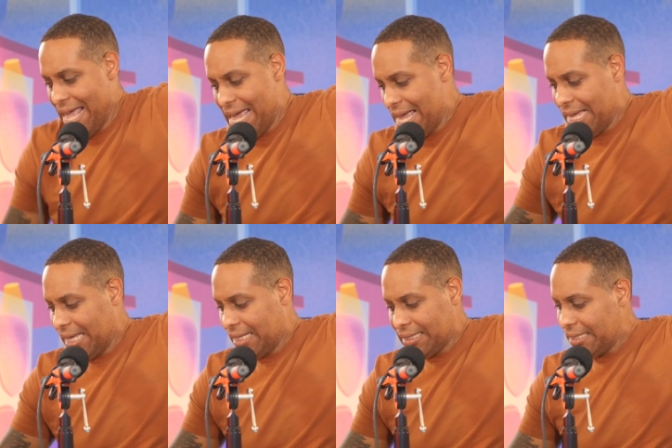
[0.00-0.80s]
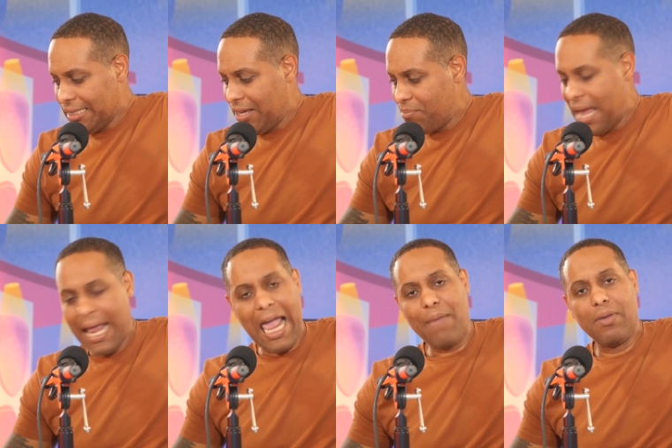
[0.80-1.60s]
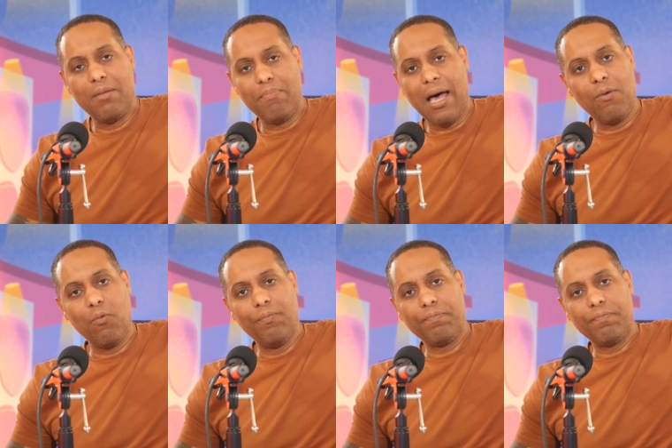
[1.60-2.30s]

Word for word: I, you know, I'm not happy about